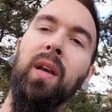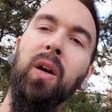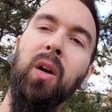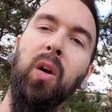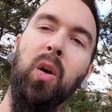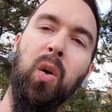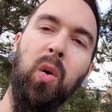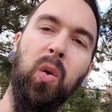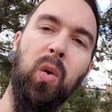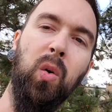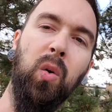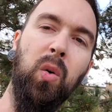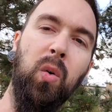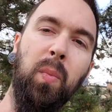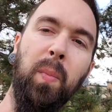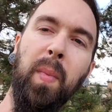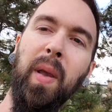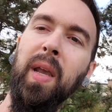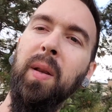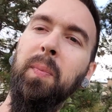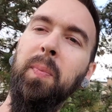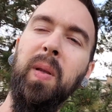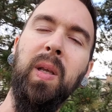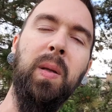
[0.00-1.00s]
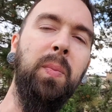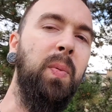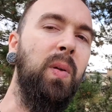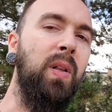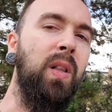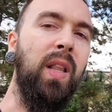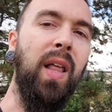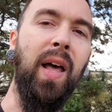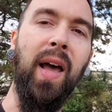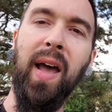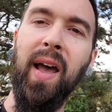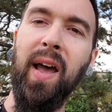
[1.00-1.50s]
who made people
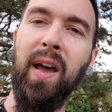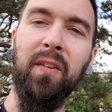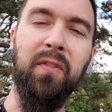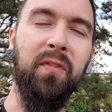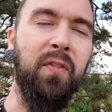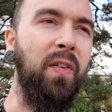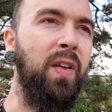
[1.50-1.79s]
laugh,